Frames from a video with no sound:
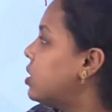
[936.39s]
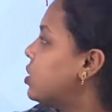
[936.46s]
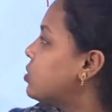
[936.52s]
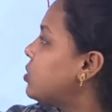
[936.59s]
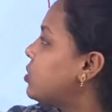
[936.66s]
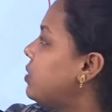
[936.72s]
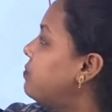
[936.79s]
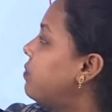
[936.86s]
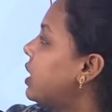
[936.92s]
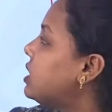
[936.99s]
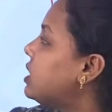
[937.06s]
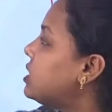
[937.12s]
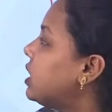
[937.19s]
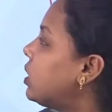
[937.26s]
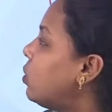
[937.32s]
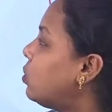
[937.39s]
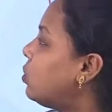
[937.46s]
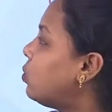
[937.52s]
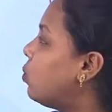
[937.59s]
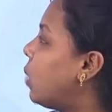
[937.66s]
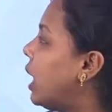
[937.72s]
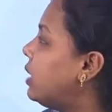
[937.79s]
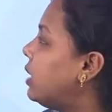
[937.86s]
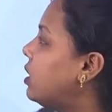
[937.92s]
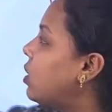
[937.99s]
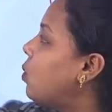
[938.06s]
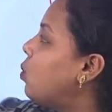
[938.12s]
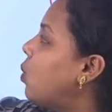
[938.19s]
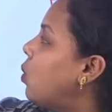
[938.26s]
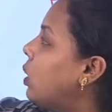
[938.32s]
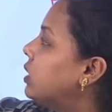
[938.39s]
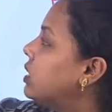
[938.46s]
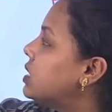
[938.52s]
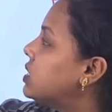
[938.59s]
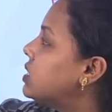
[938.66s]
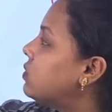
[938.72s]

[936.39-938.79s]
So if I take out 1, what this